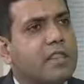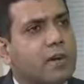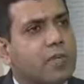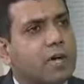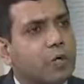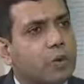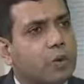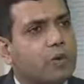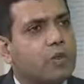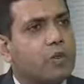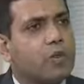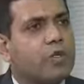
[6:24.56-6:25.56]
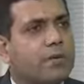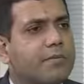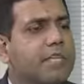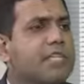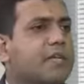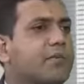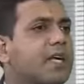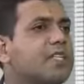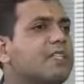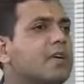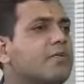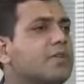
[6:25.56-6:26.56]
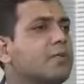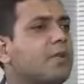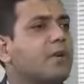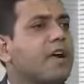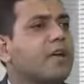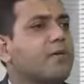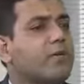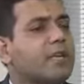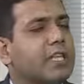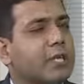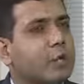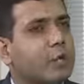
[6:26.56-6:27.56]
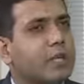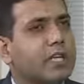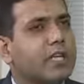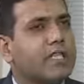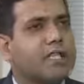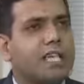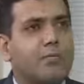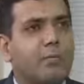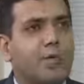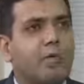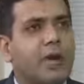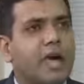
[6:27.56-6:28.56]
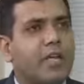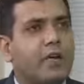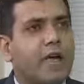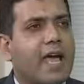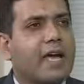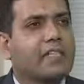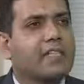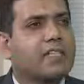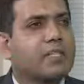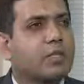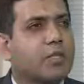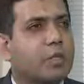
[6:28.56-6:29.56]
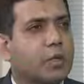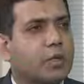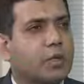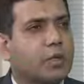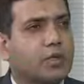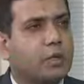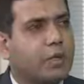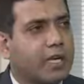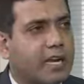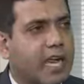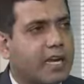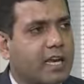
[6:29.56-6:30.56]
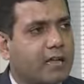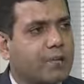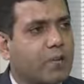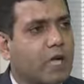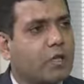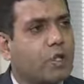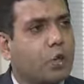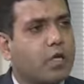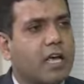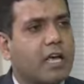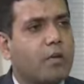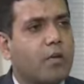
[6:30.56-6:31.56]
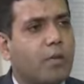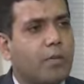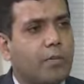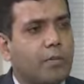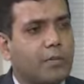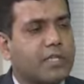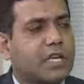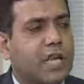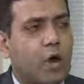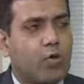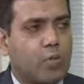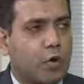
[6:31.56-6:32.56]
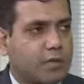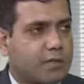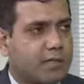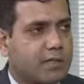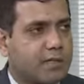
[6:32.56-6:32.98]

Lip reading: Number two, most of the GPS service provider, what they do is they provide you access to the data through their cloud portals.